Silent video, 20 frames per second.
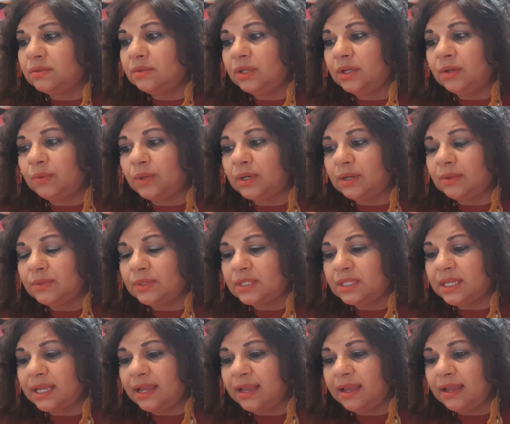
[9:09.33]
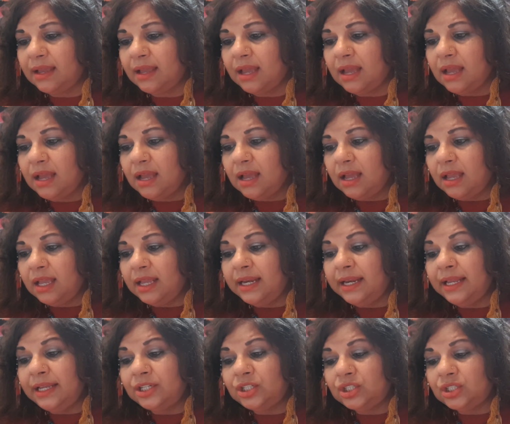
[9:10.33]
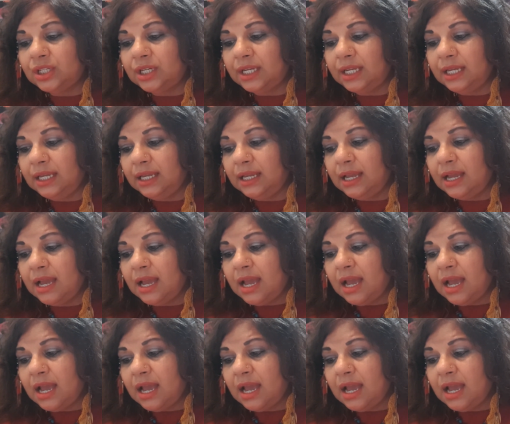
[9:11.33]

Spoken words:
you know, what I was saying initially.